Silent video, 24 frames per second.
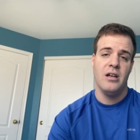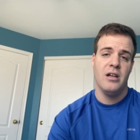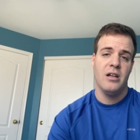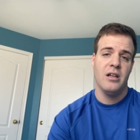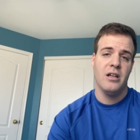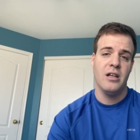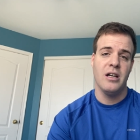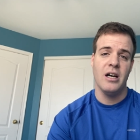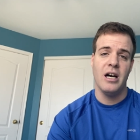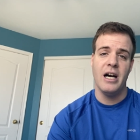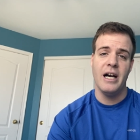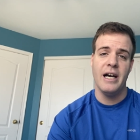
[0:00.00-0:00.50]

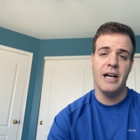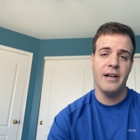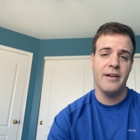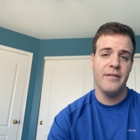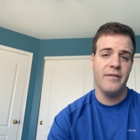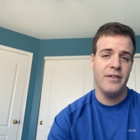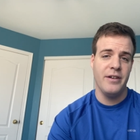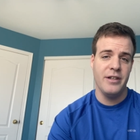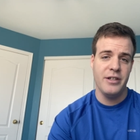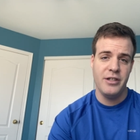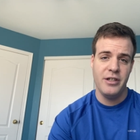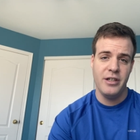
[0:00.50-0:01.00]
kayak
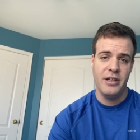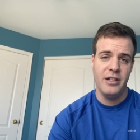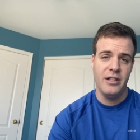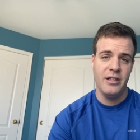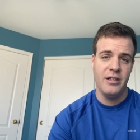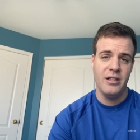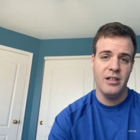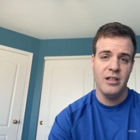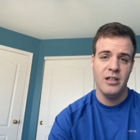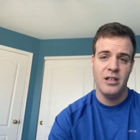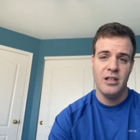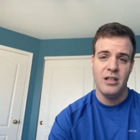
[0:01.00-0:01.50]

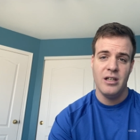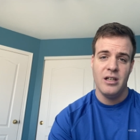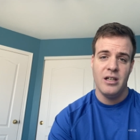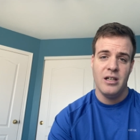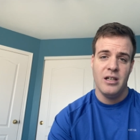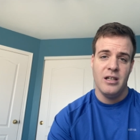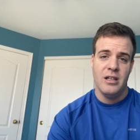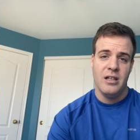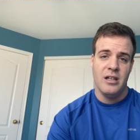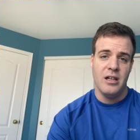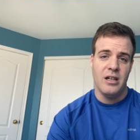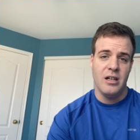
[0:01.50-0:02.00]
fishing,
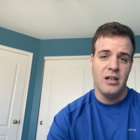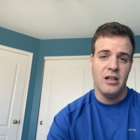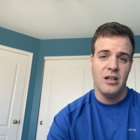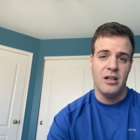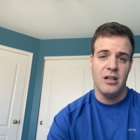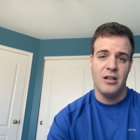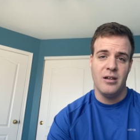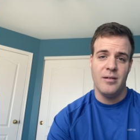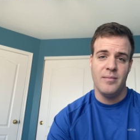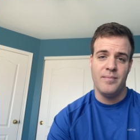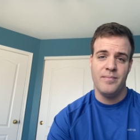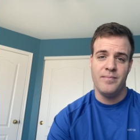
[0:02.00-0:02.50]

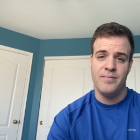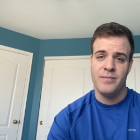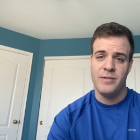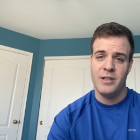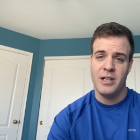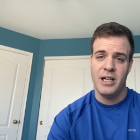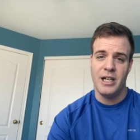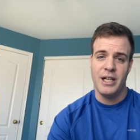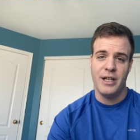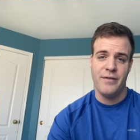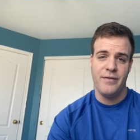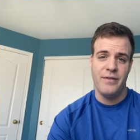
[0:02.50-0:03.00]
um,
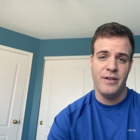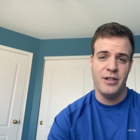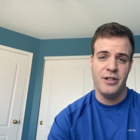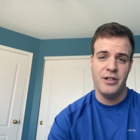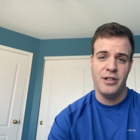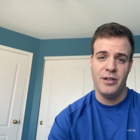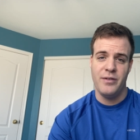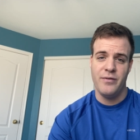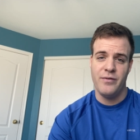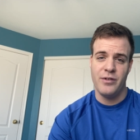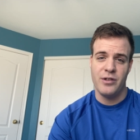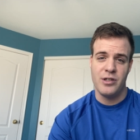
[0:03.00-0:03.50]
kayak
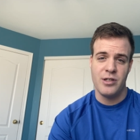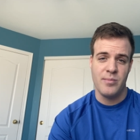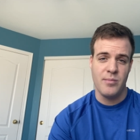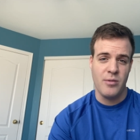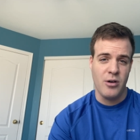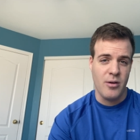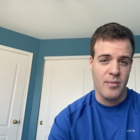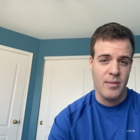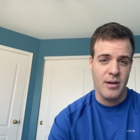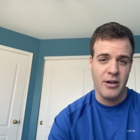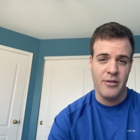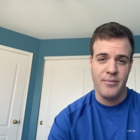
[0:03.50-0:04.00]
fishing for
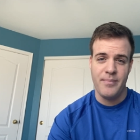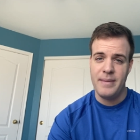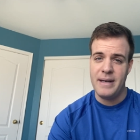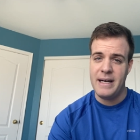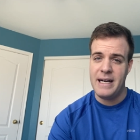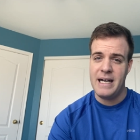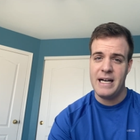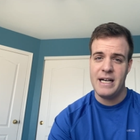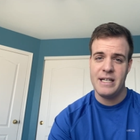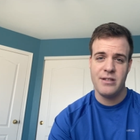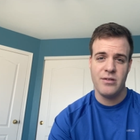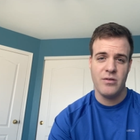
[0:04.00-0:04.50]
smallmouth
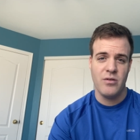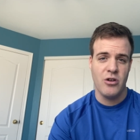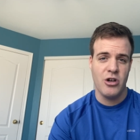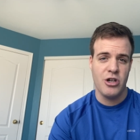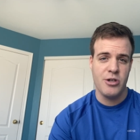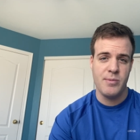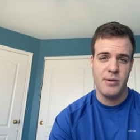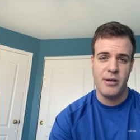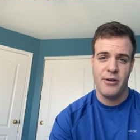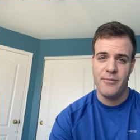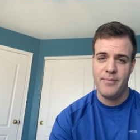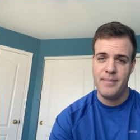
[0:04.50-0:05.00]
bass,
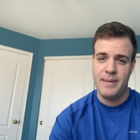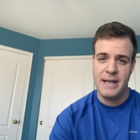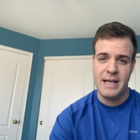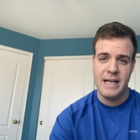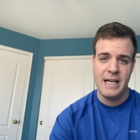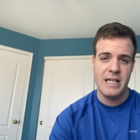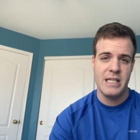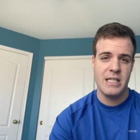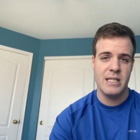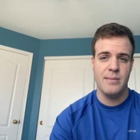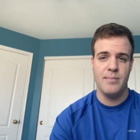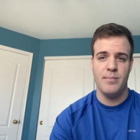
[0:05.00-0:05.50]
largemouth
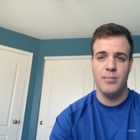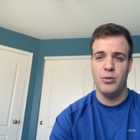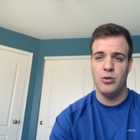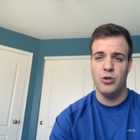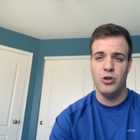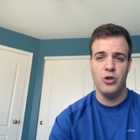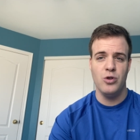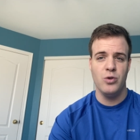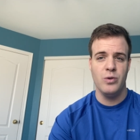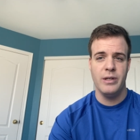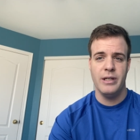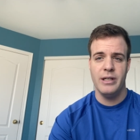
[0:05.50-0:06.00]
bass,
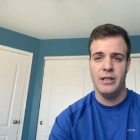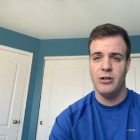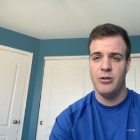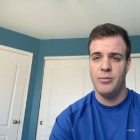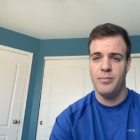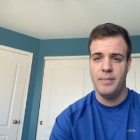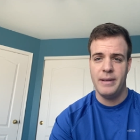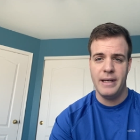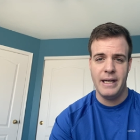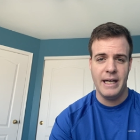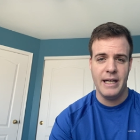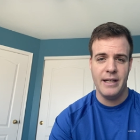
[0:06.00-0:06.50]

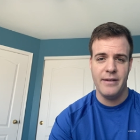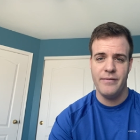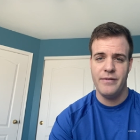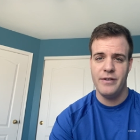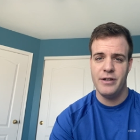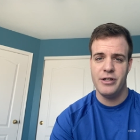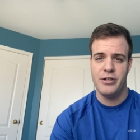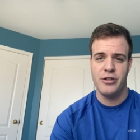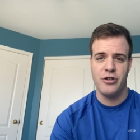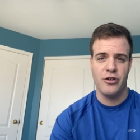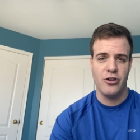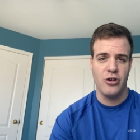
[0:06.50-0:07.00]
bluegill,
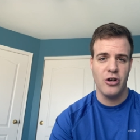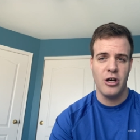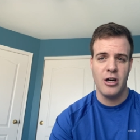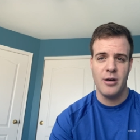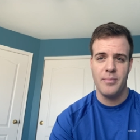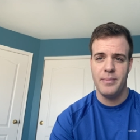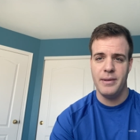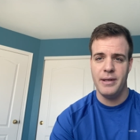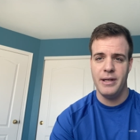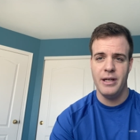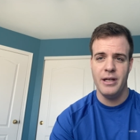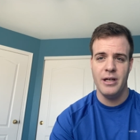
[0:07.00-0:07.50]
panfish,
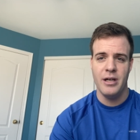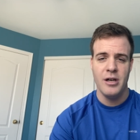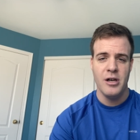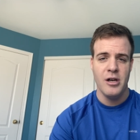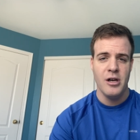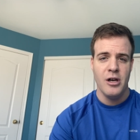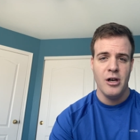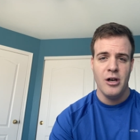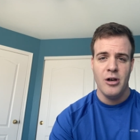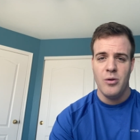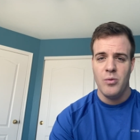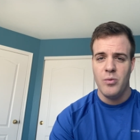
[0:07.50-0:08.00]
crappie,
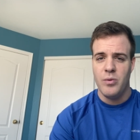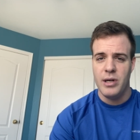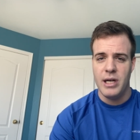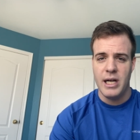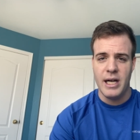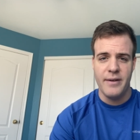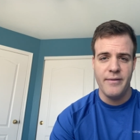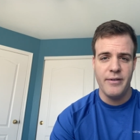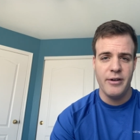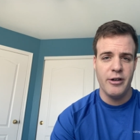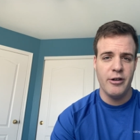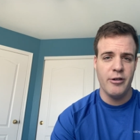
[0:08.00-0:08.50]

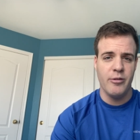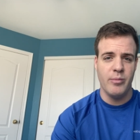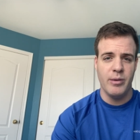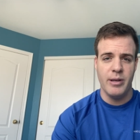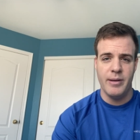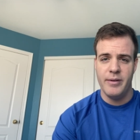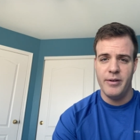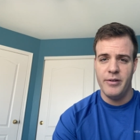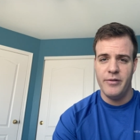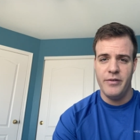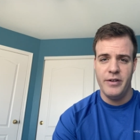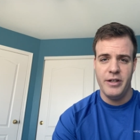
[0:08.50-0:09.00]
whatever,
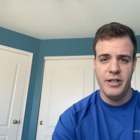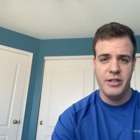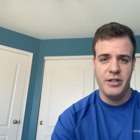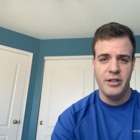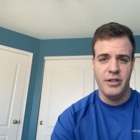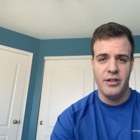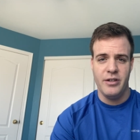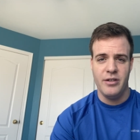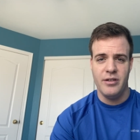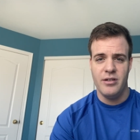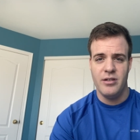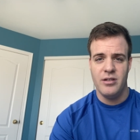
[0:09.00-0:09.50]
river
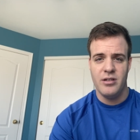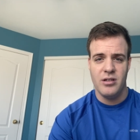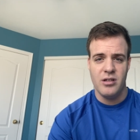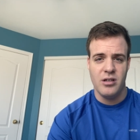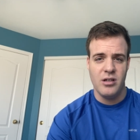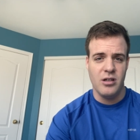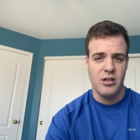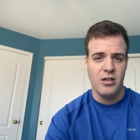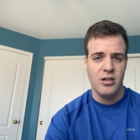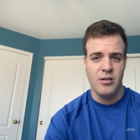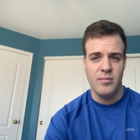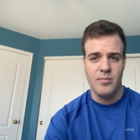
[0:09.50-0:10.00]
fishing,
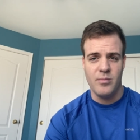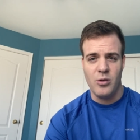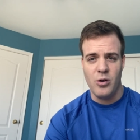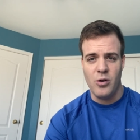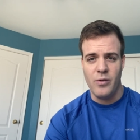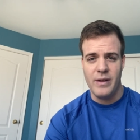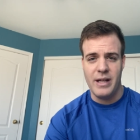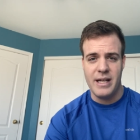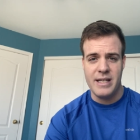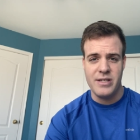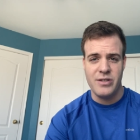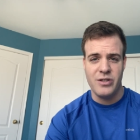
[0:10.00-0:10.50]
um,
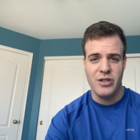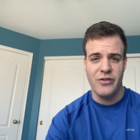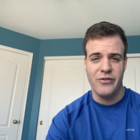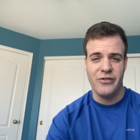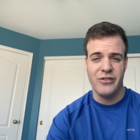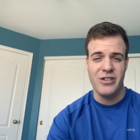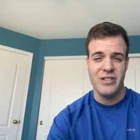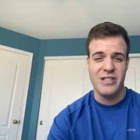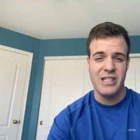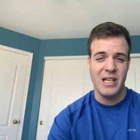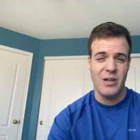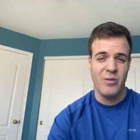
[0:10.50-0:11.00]
all that stuff,
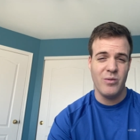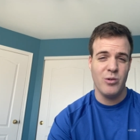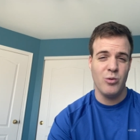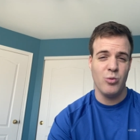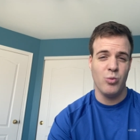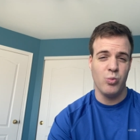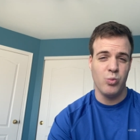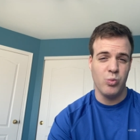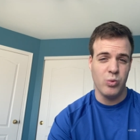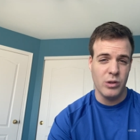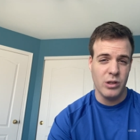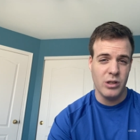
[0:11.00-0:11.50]
because that
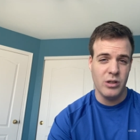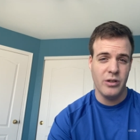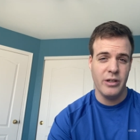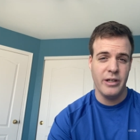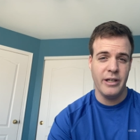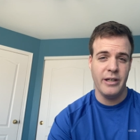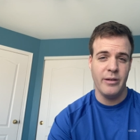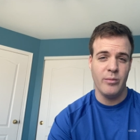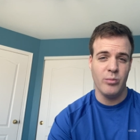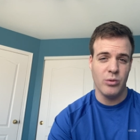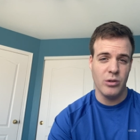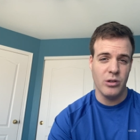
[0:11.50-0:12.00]
would
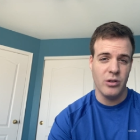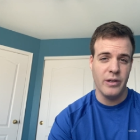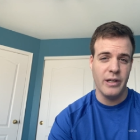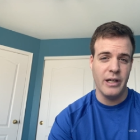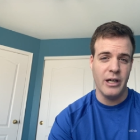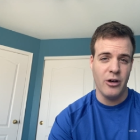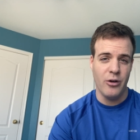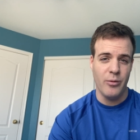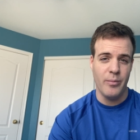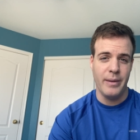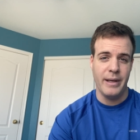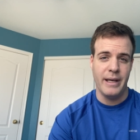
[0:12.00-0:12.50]
really, really
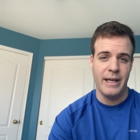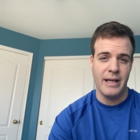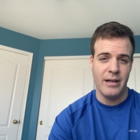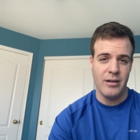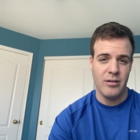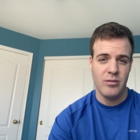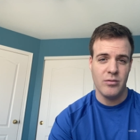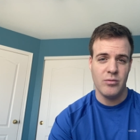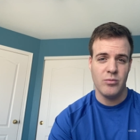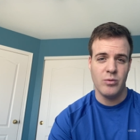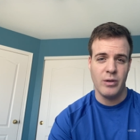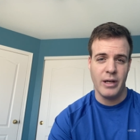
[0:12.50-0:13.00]
help me
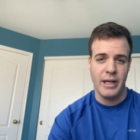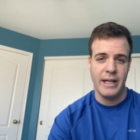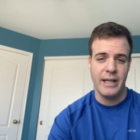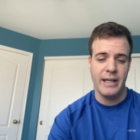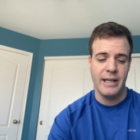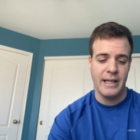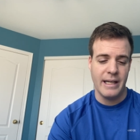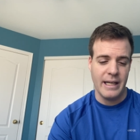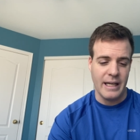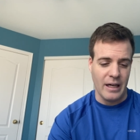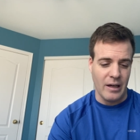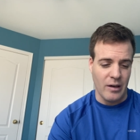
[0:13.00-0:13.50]
out right
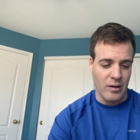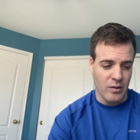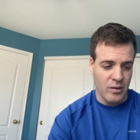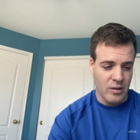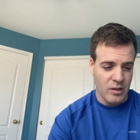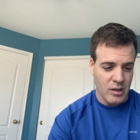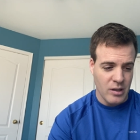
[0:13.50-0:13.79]
now.